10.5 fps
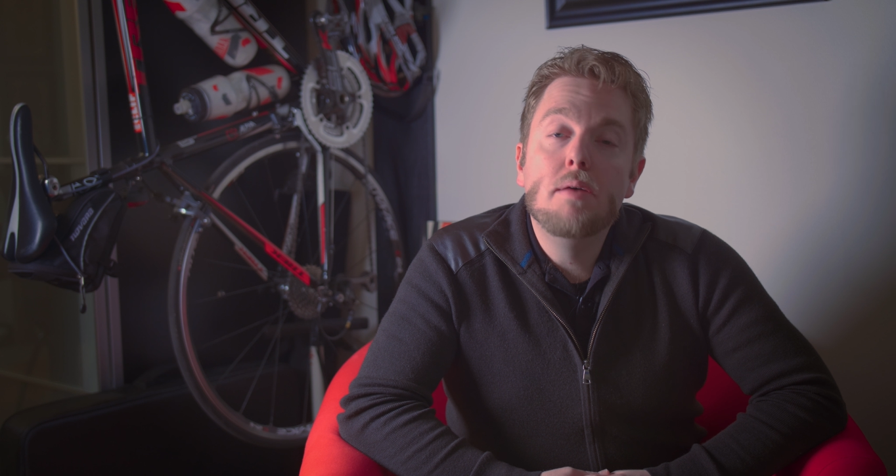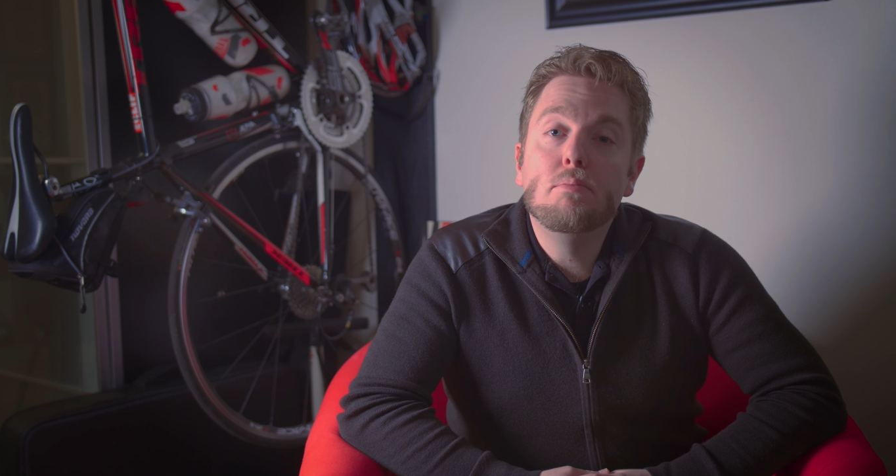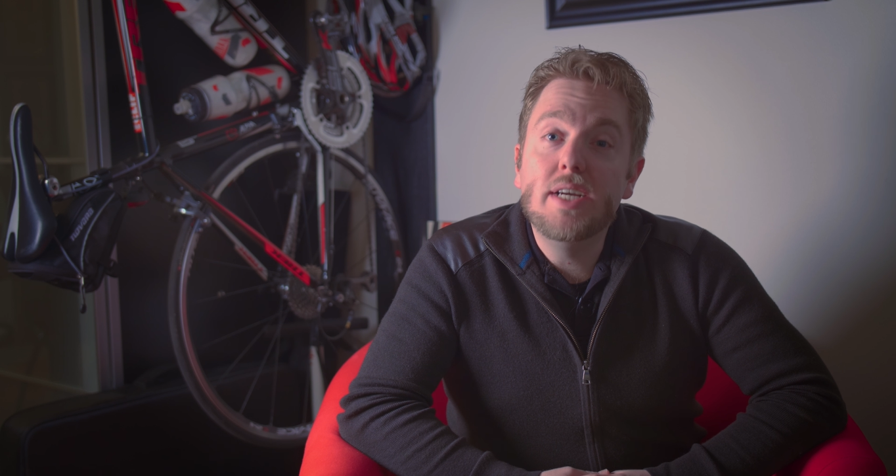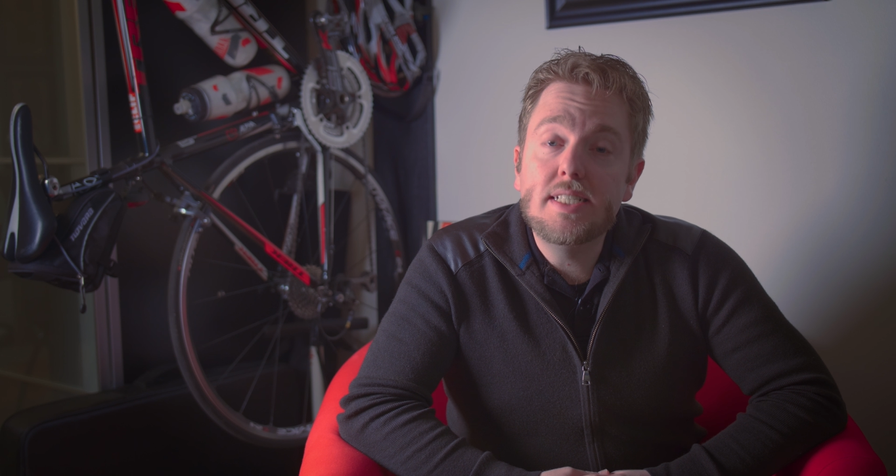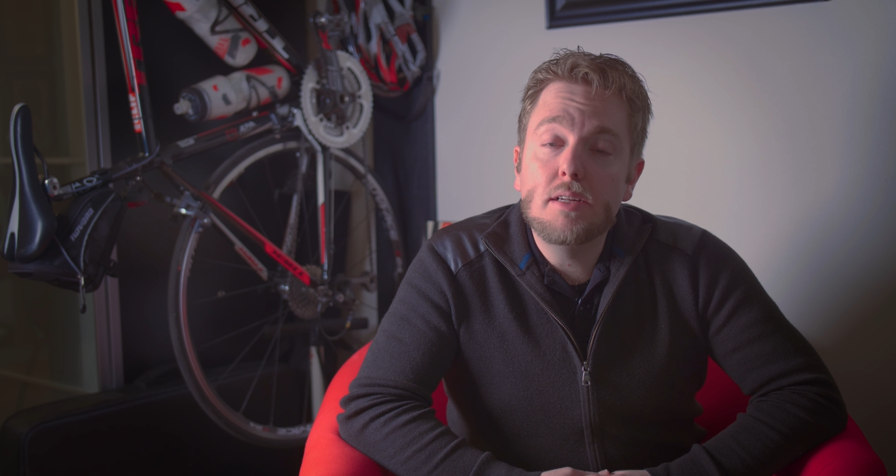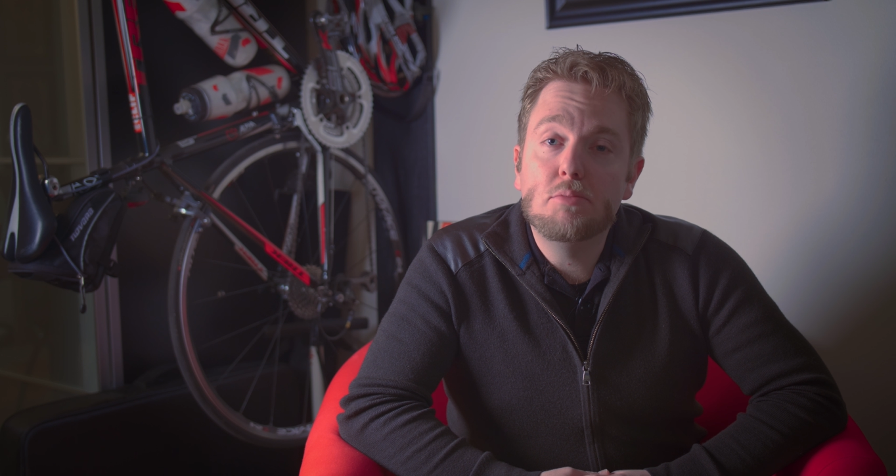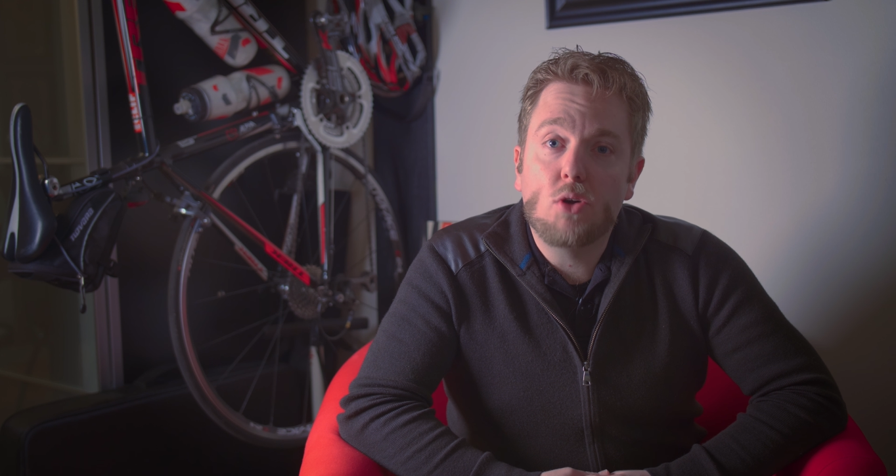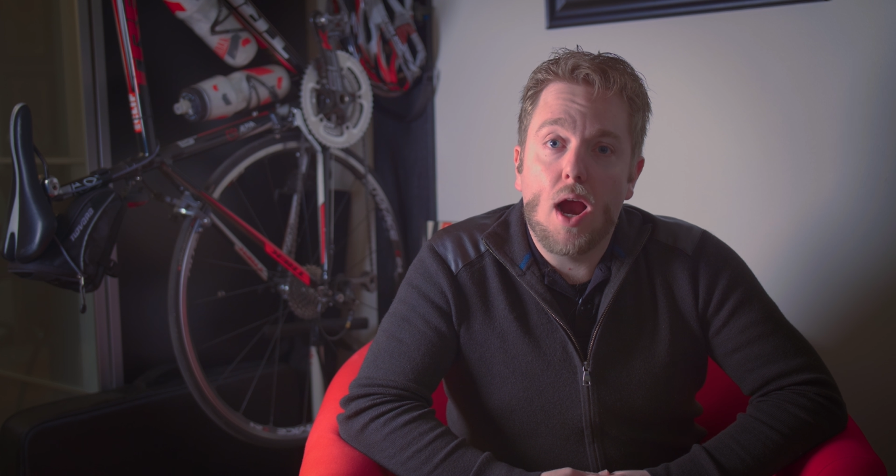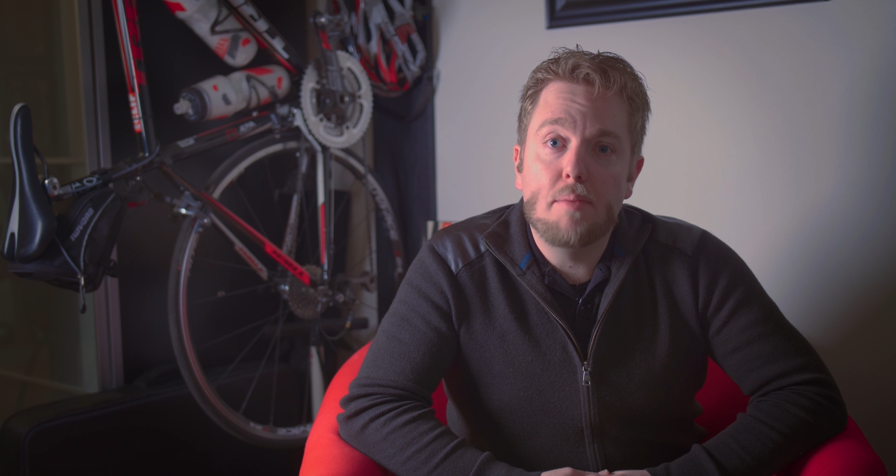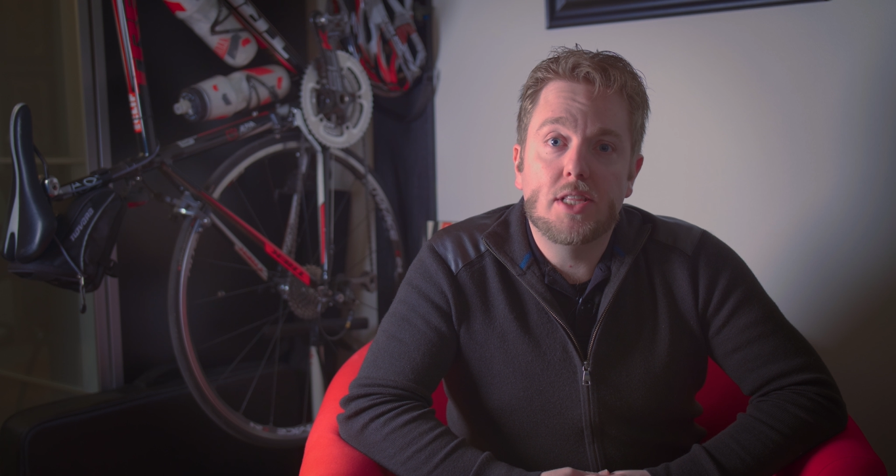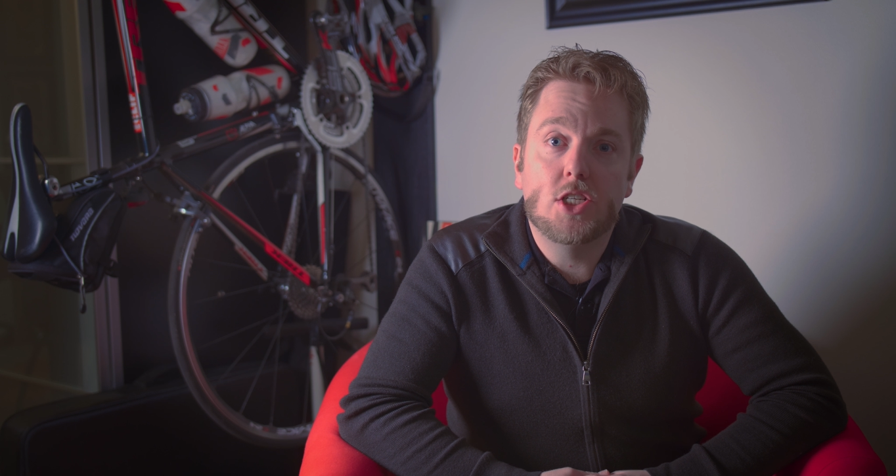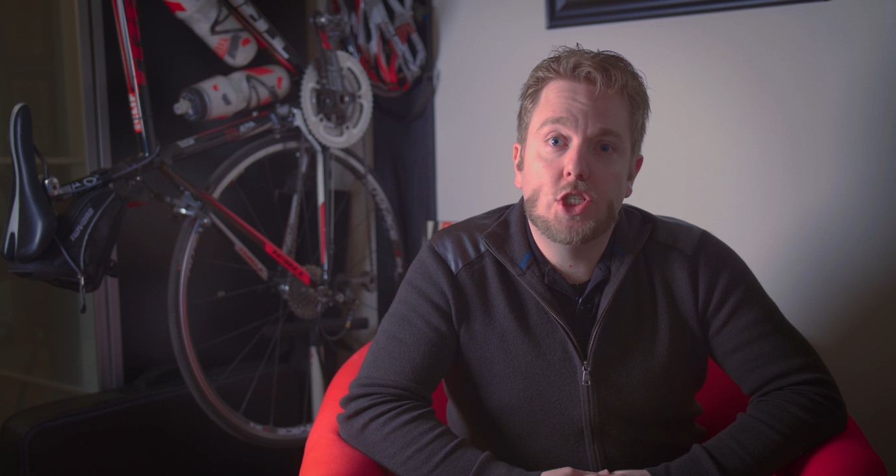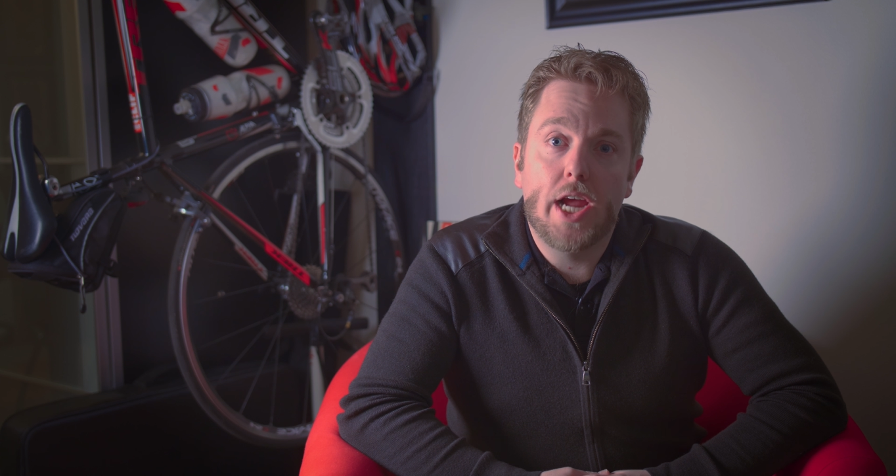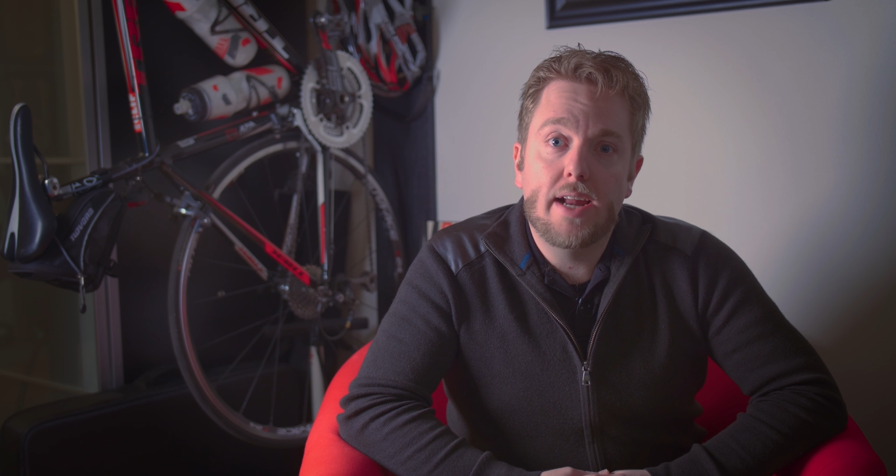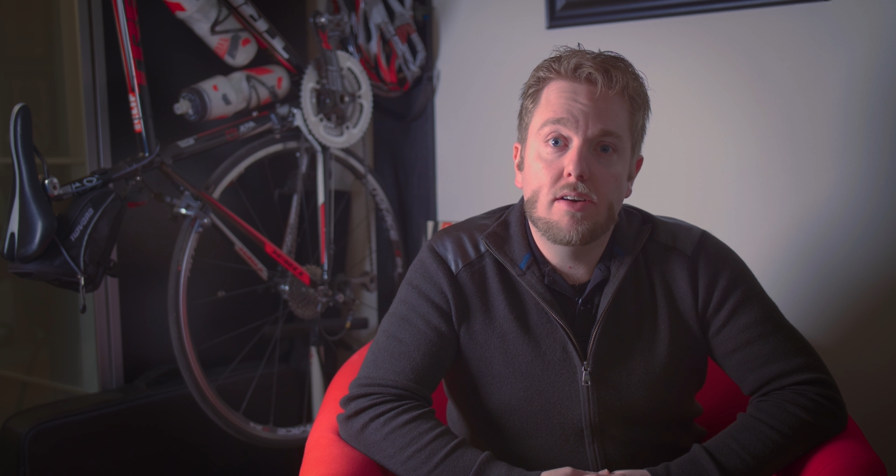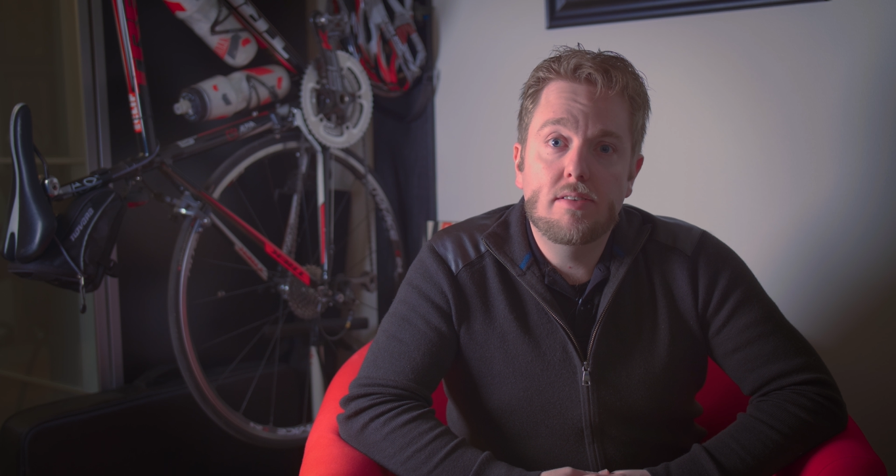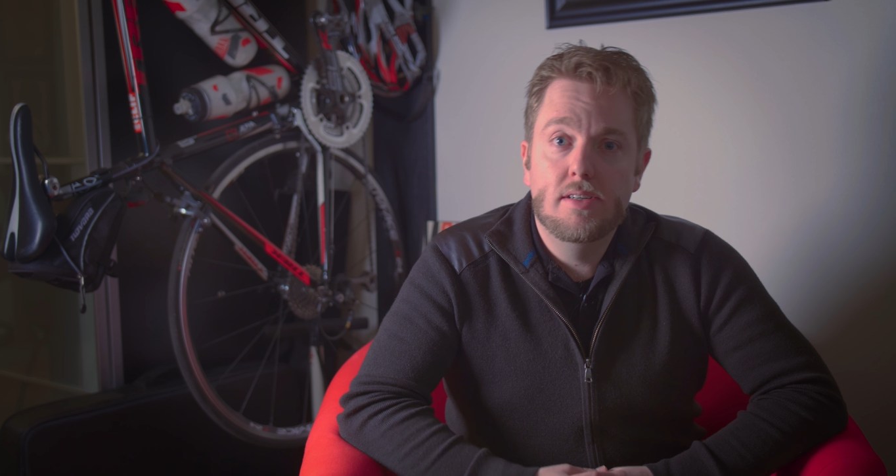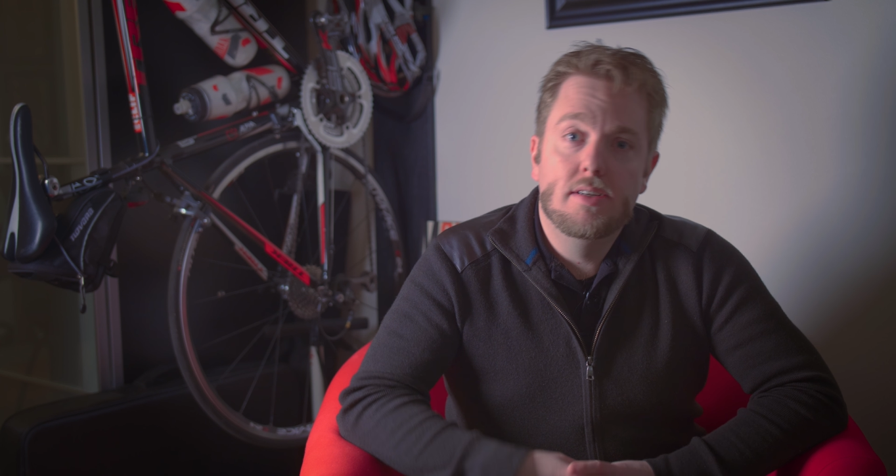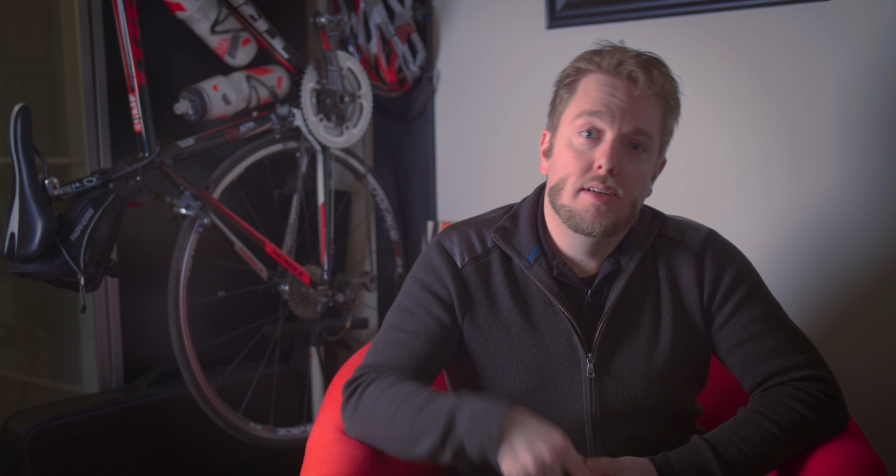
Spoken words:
please subscribe to the channel,